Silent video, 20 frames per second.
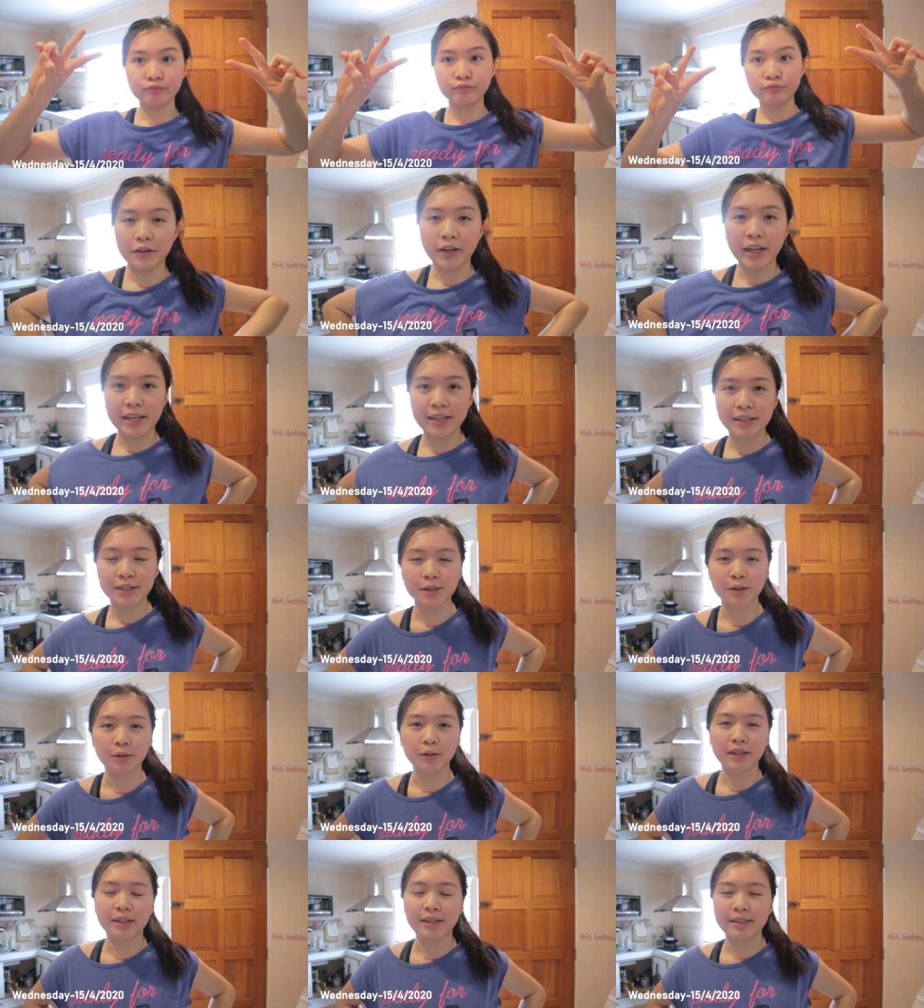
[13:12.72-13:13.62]
Okay,
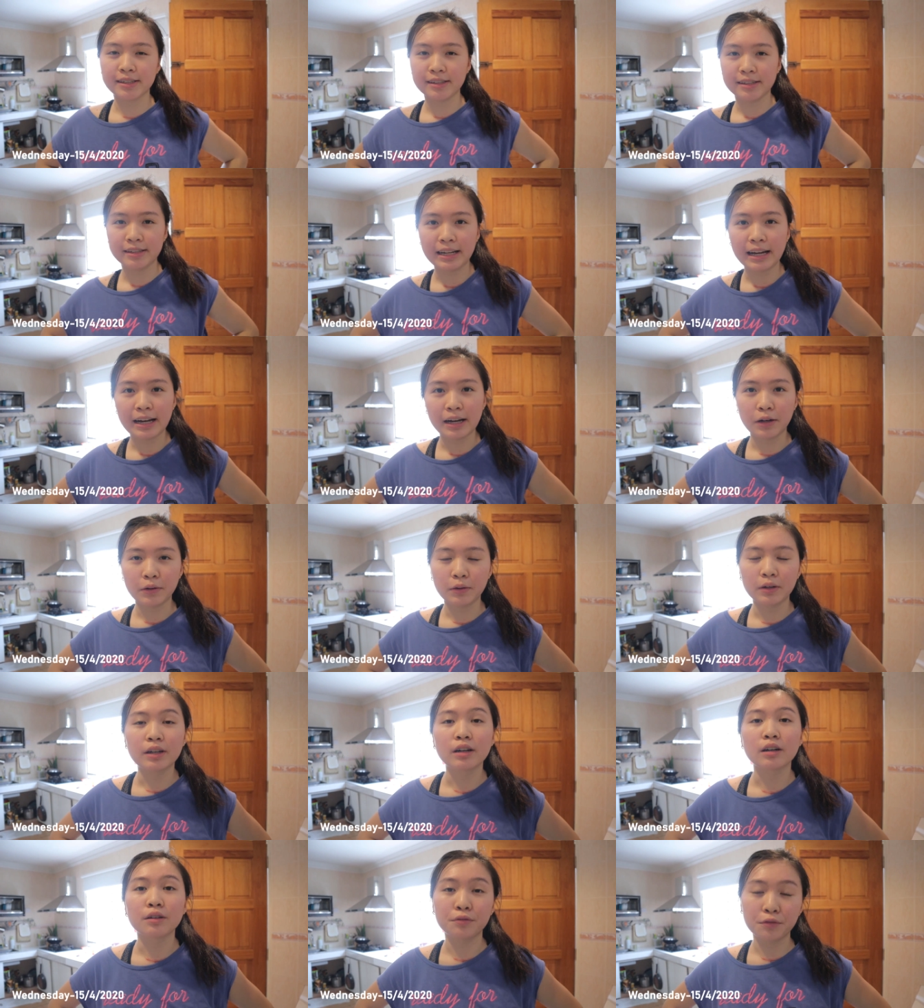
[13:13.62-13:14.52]
so it is
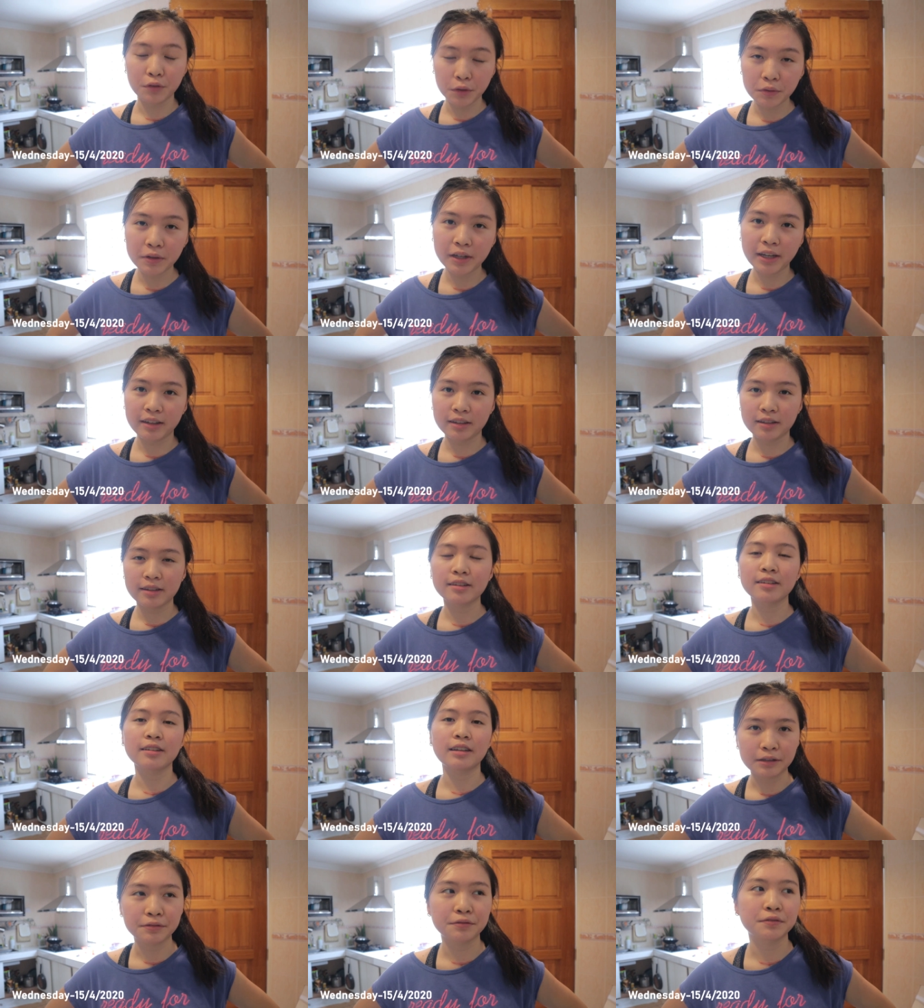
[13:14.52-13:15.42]
now a few
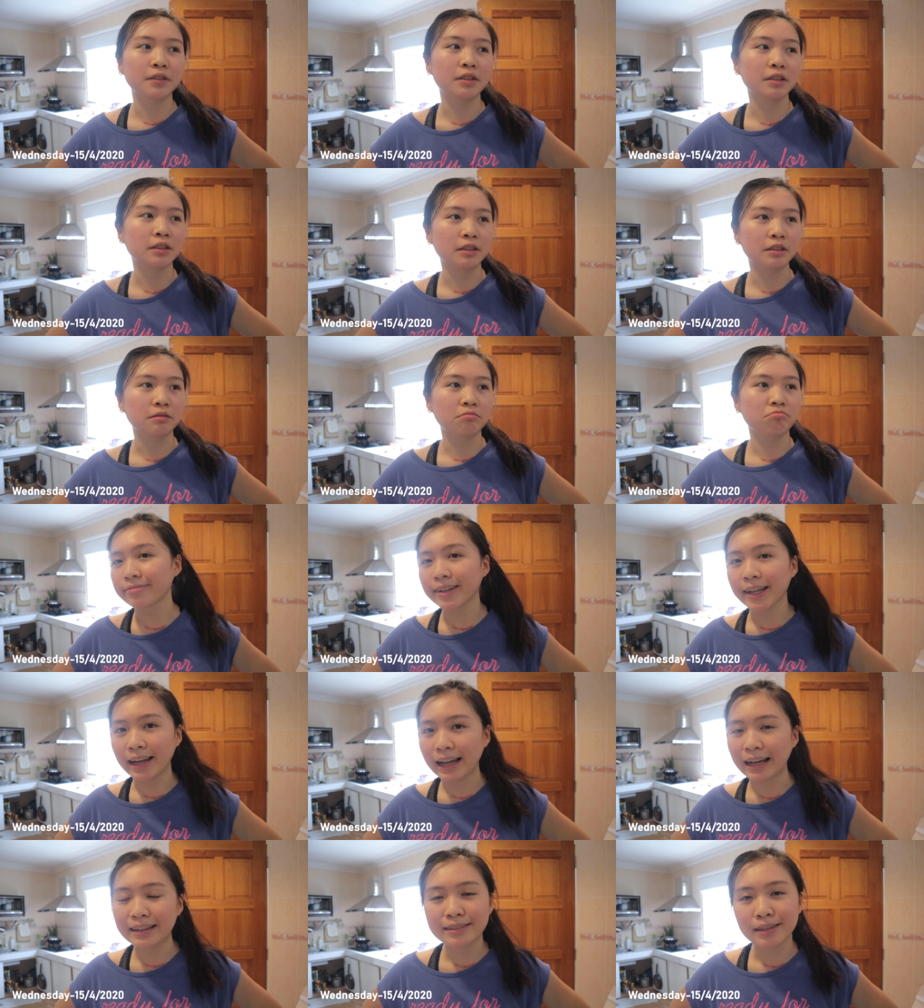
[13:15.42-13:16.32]
days after the
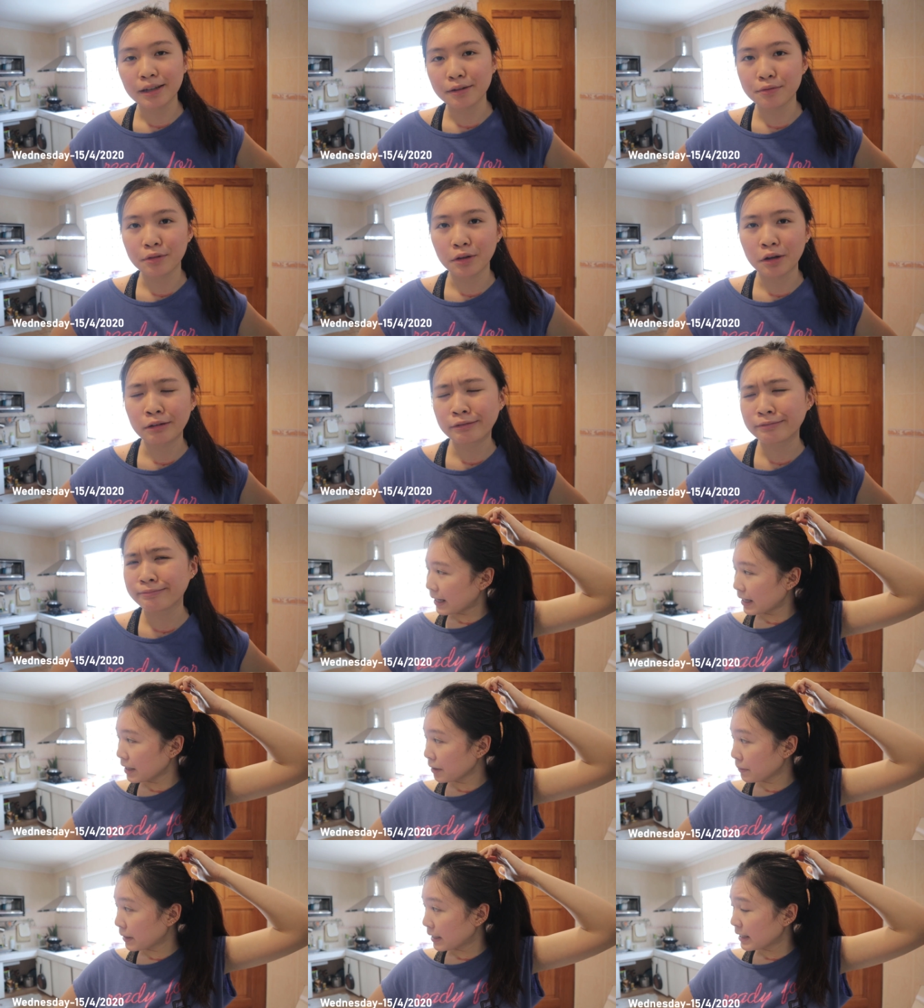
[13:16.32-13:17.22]
last I vlogged. But
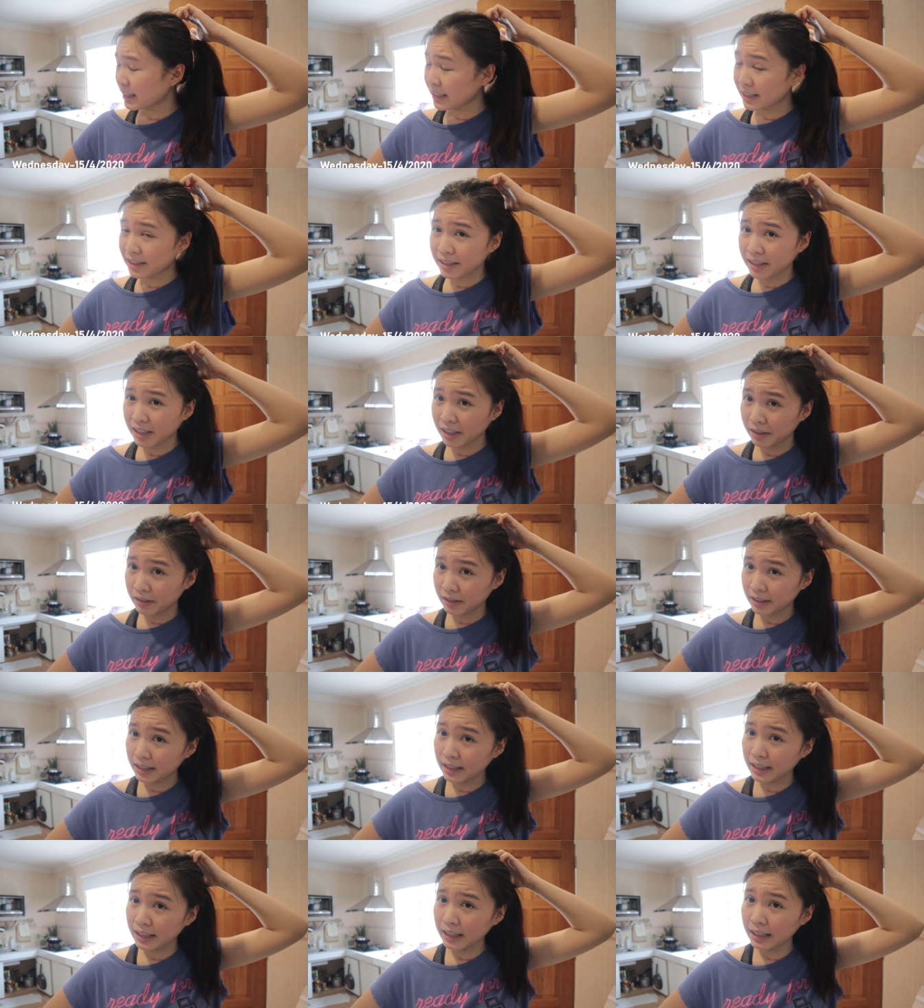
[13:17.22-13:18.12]
anyway, it's
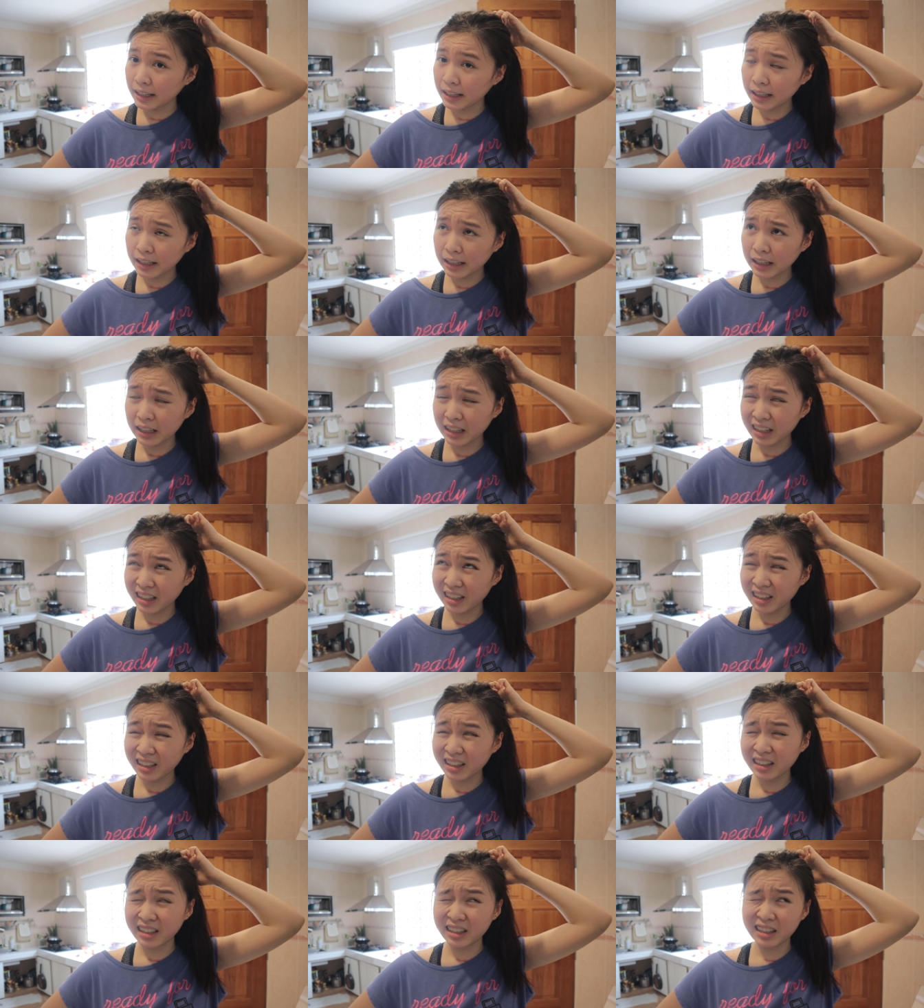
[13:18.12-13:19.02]

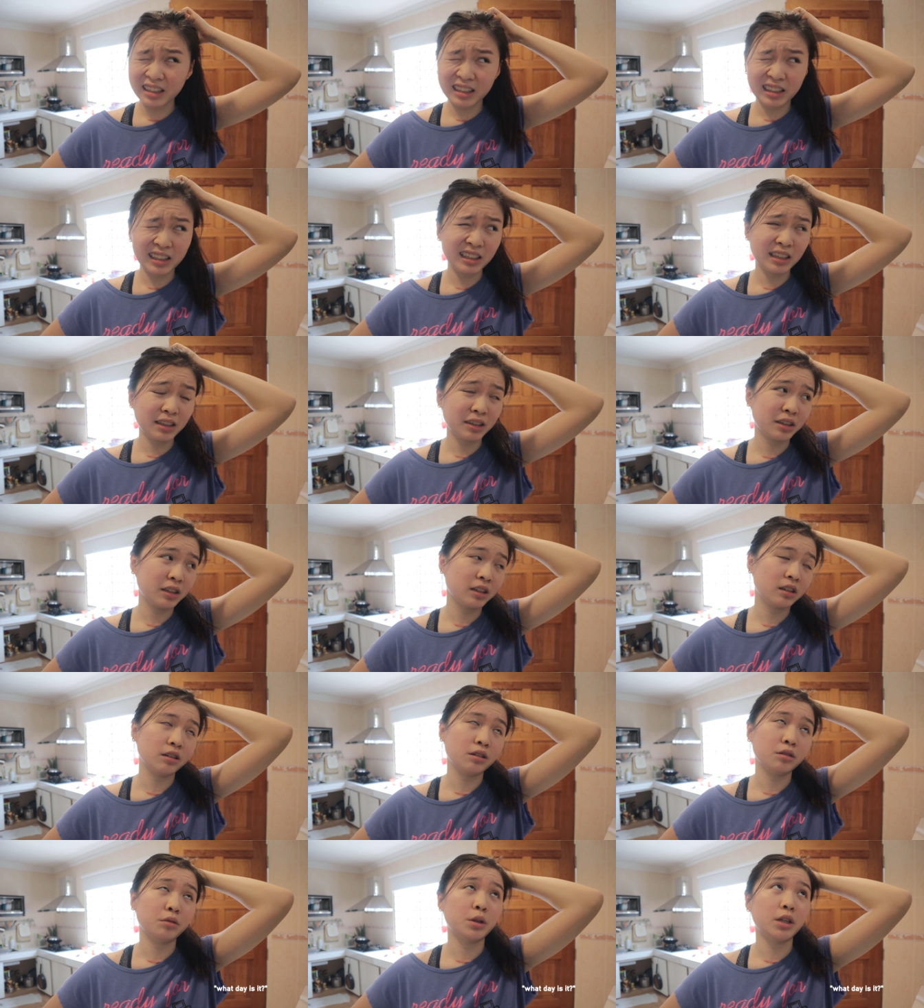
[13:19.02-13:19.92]
currently...
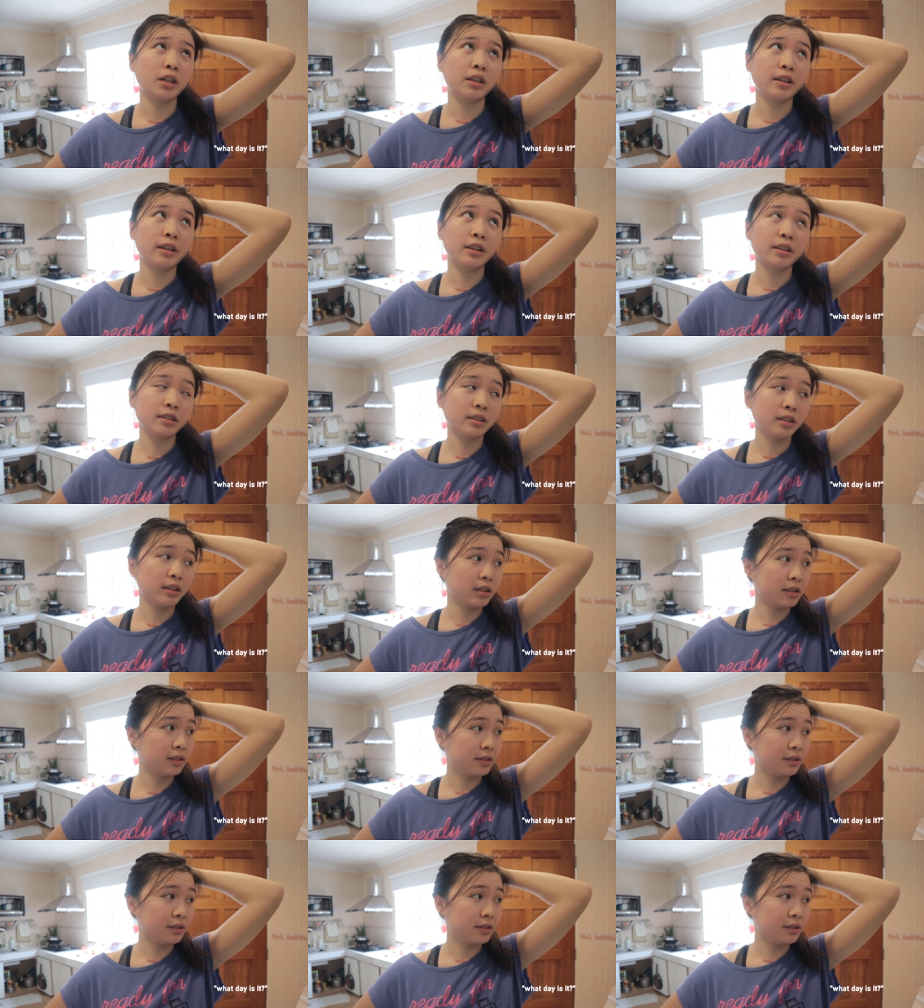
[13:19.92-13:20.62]
what day is it?